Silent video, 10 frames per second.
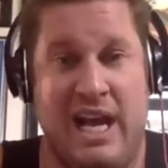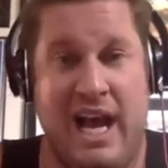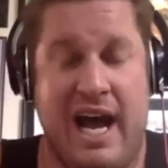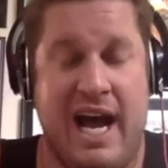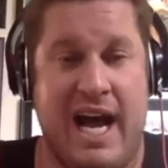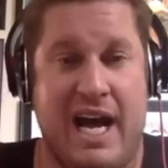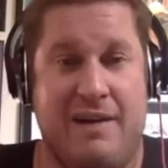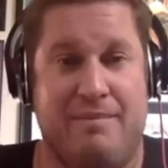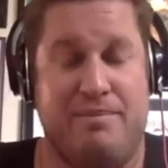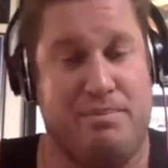
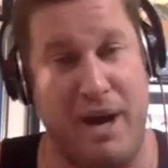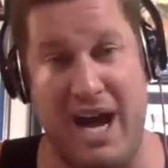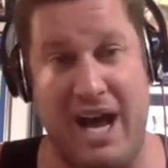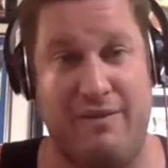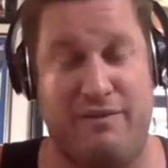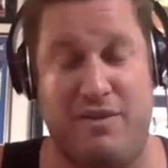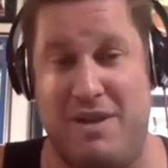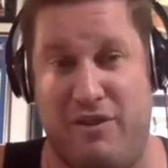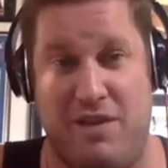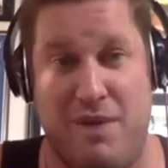Um, but I mean, for
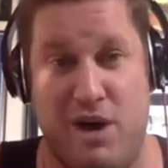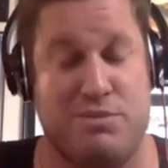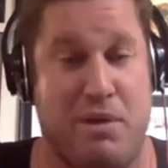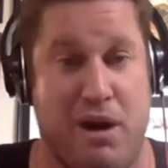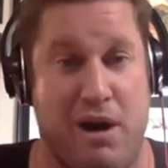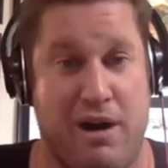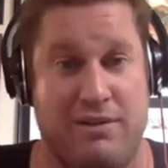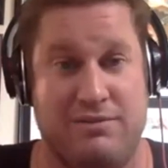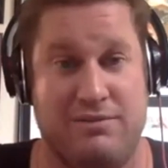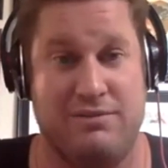the most part,
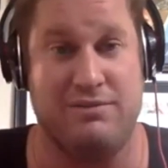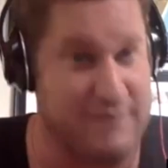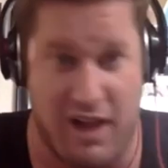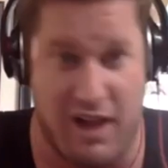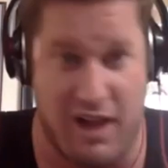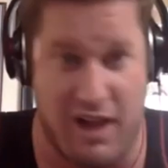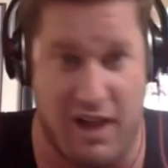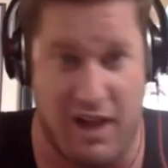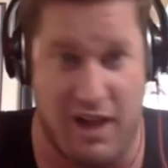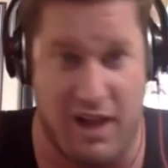all of the
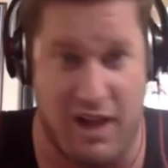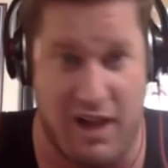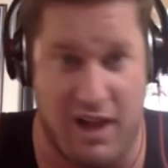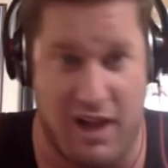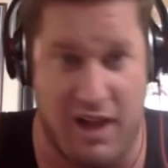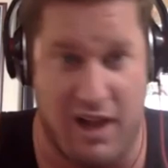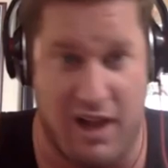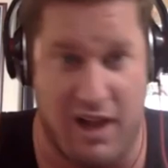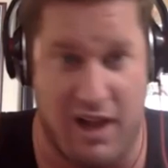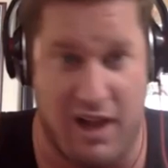big names are
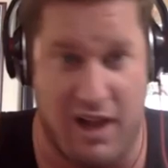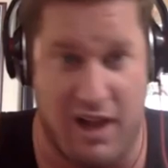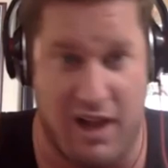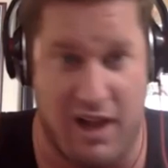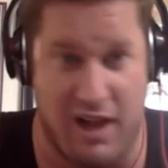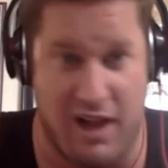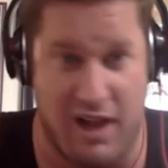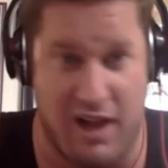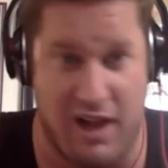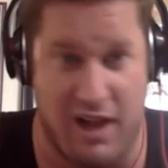there. It's I
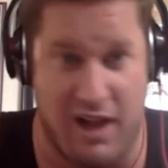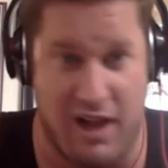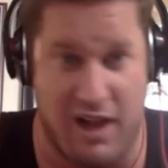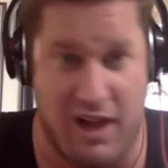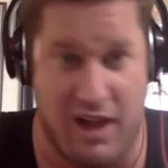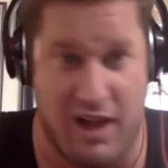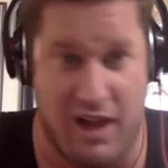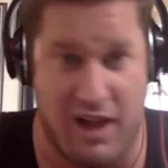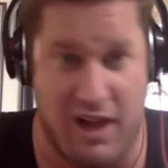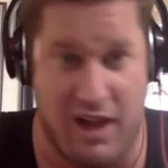think it's more of an
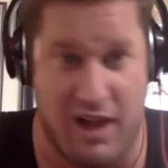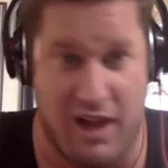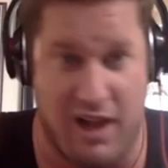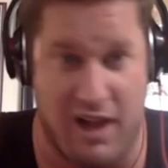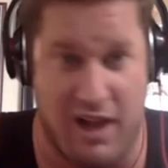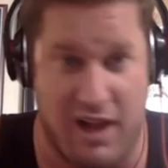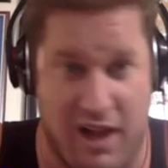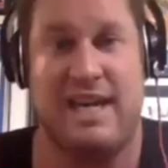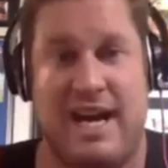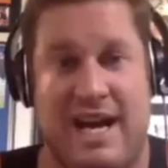ordering type of thing
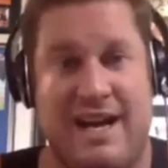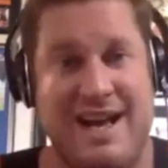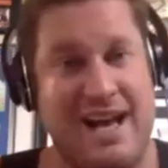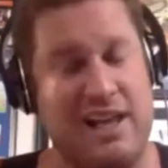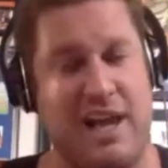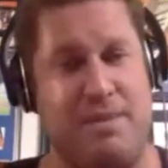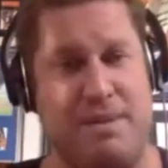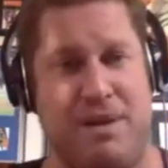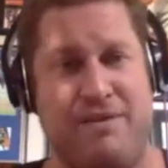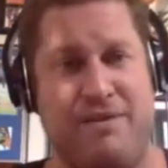that uh, a lot of
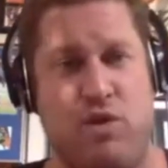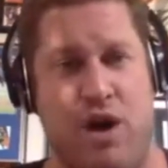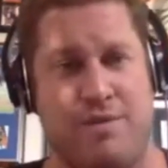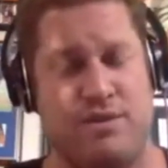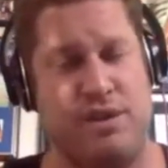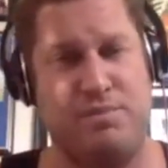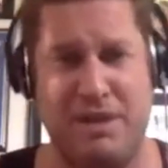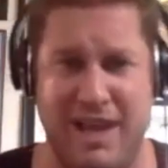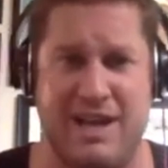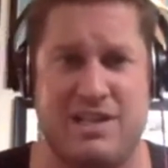people have qualms with. But
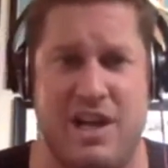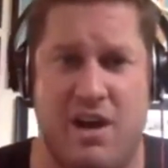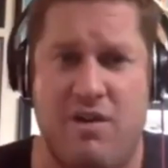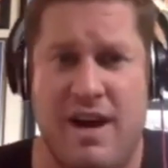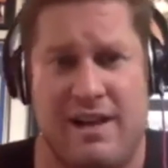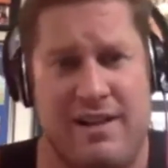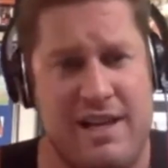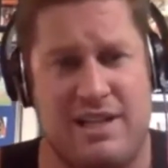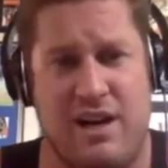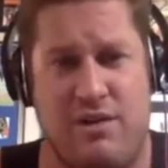let us know. Let
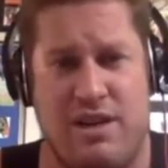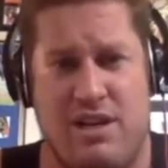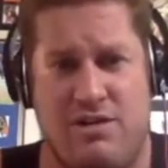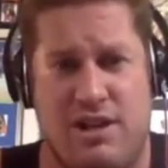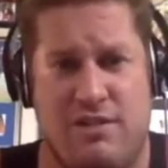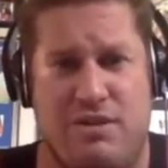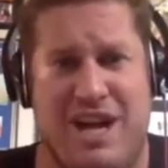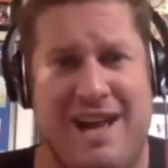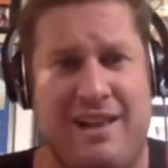us know in the YouTube chat.